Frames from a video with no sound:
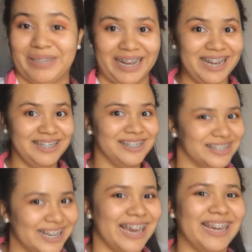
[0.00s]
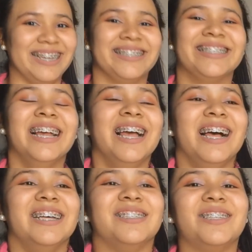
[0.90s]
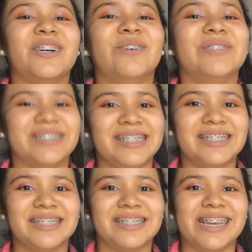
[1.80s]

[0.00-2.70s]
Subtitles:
Blind date. So this